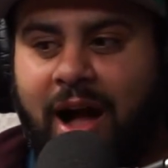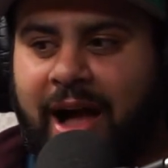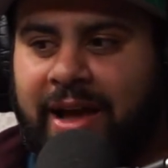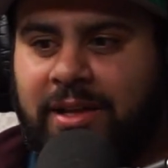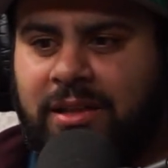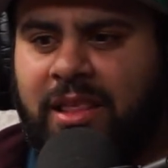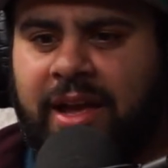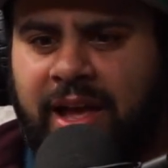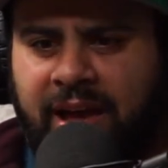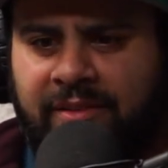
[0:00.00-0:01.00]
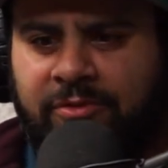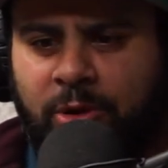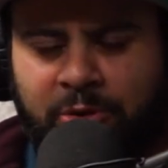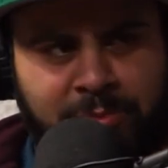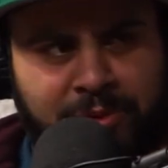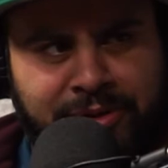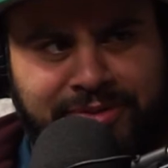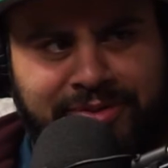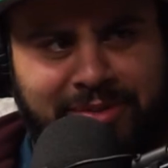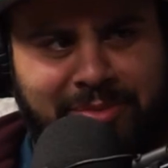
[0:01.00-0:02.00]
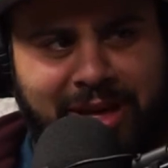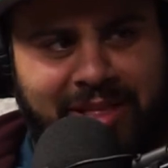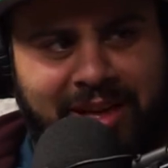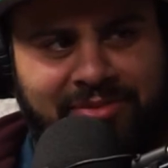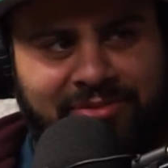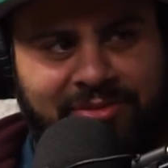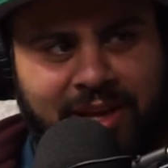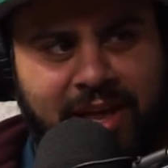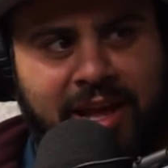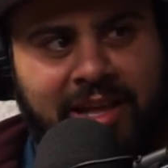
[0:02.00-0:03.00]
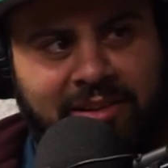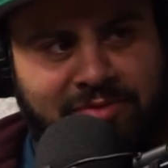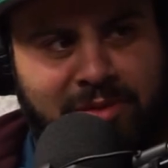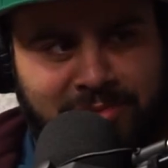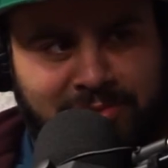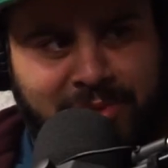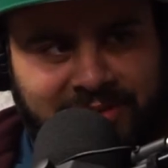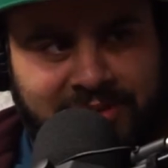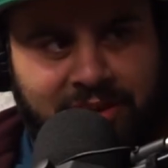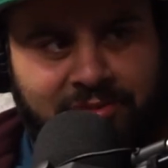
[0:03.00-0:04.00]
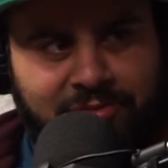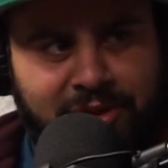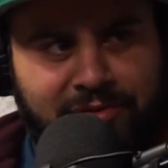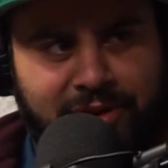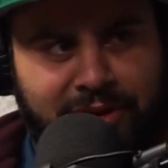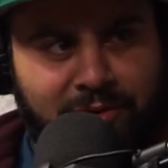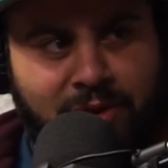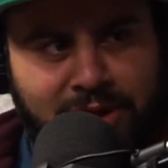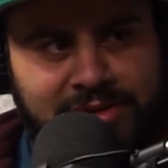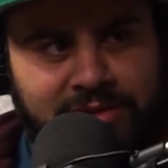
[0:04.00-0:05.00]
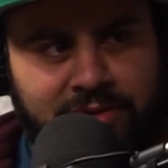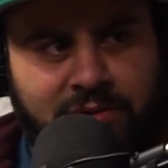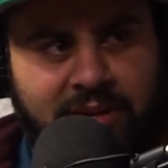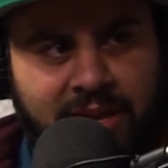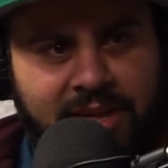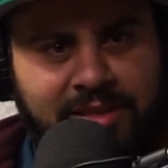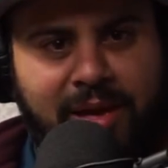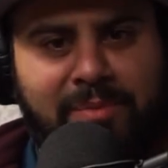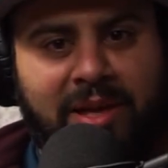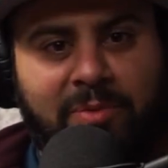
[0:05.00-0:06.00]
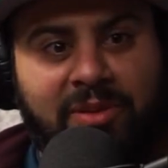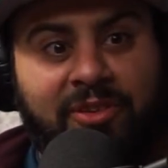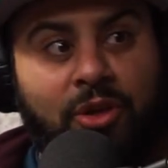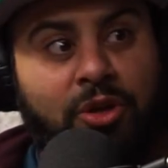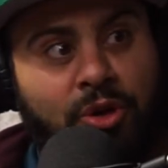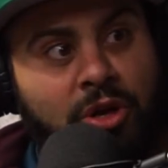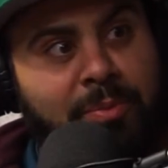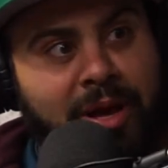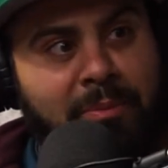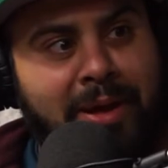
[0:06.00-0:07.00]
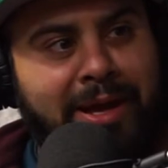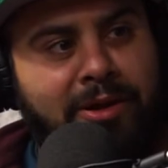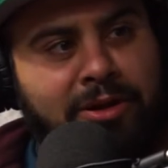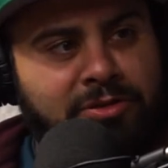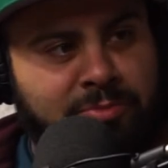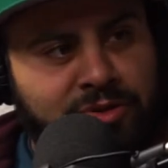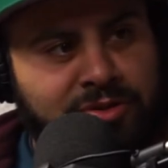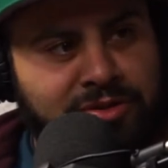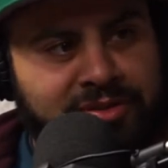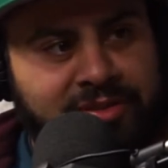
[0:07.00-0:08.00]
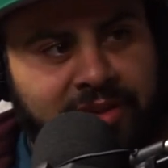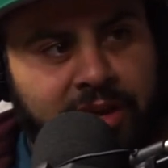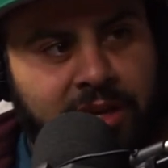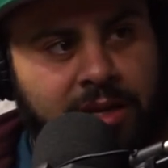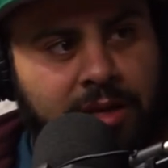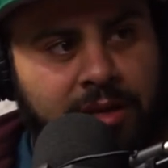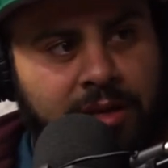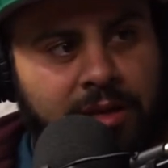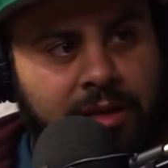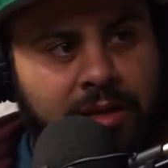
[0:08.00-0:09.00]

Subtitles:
where I like have Rohit points in my life and I give them to myself whenever I want to, that make me feel good about my contribution to society.